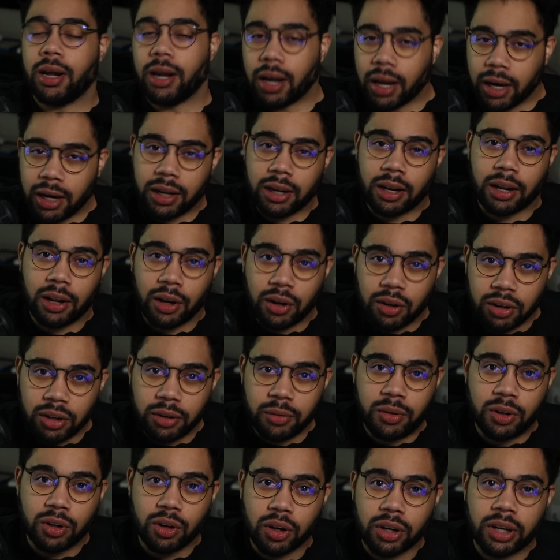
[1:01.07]
And then clearly,
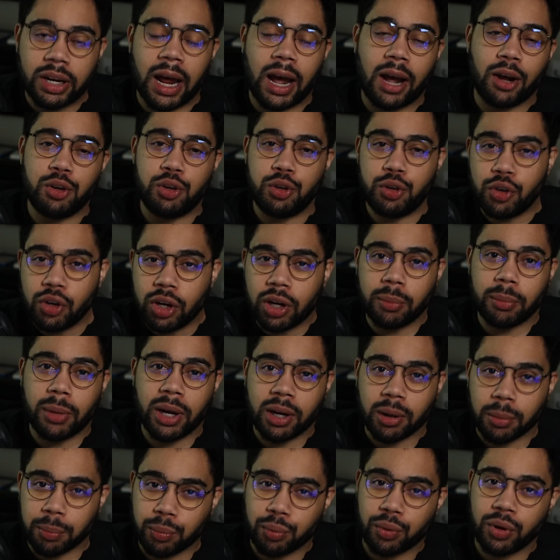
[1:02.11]
if you look now, you can
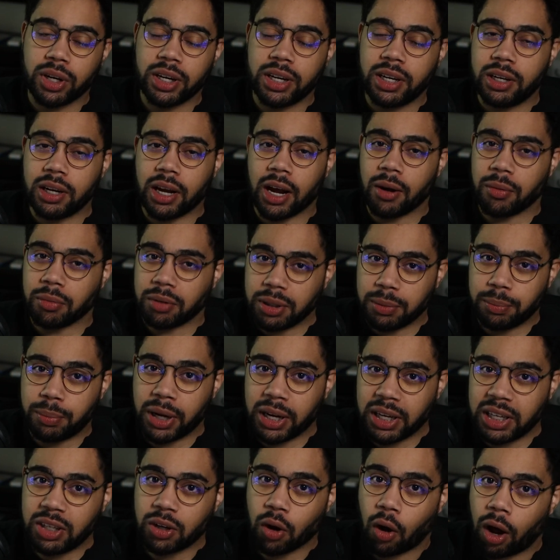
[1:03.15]
make a pretty hefty
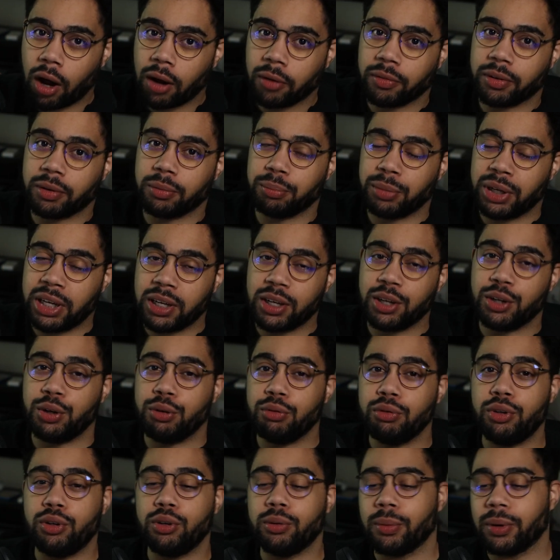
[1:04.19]
penny off it. Being a
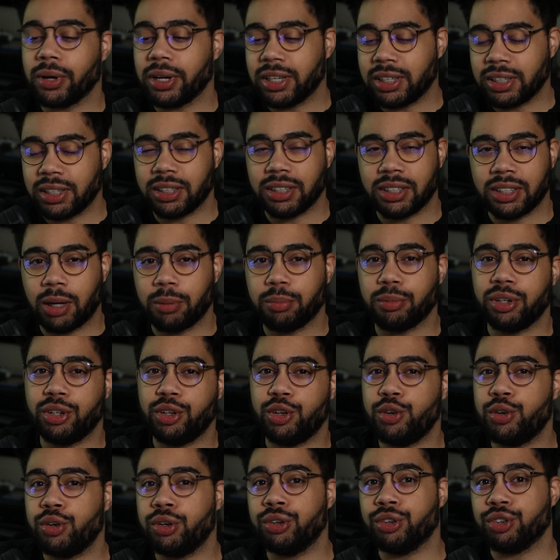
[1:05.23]
YouTuber isn't something that
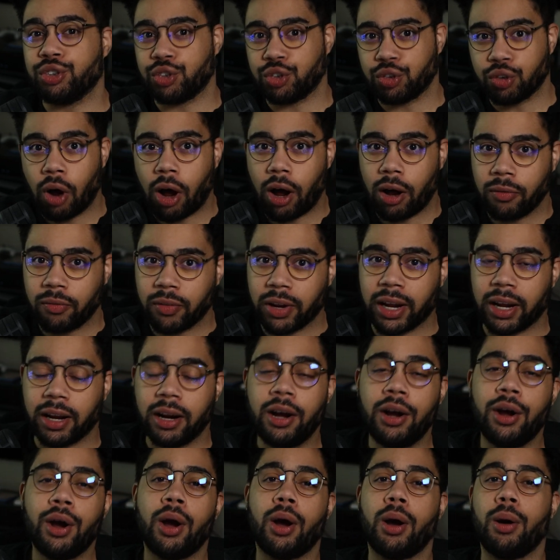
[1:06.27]
you can just scoff at.
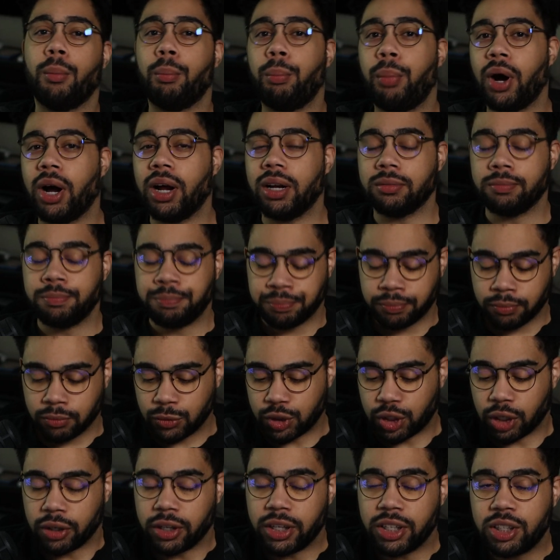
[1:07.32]
But
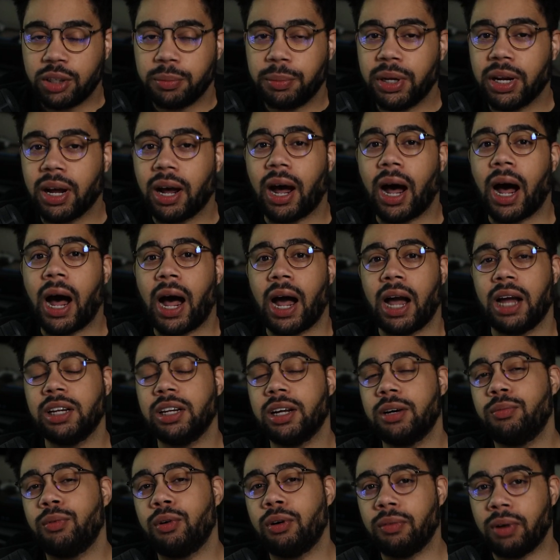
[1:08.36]
there needs to be a high
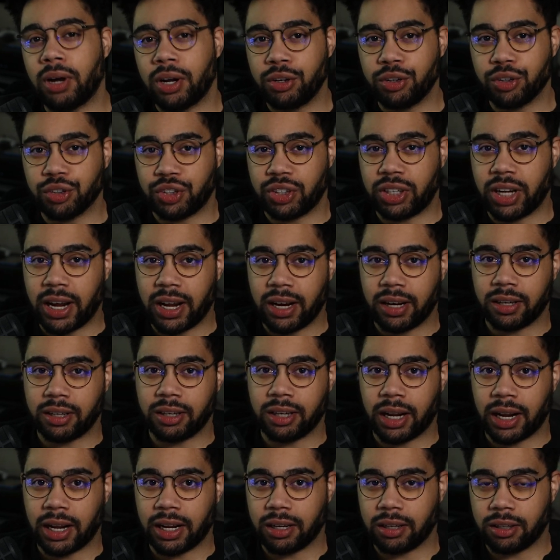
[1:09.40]
level of understanding
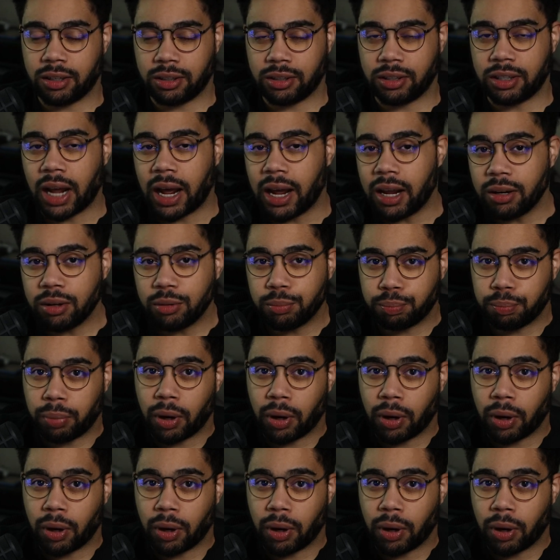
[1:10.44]
that that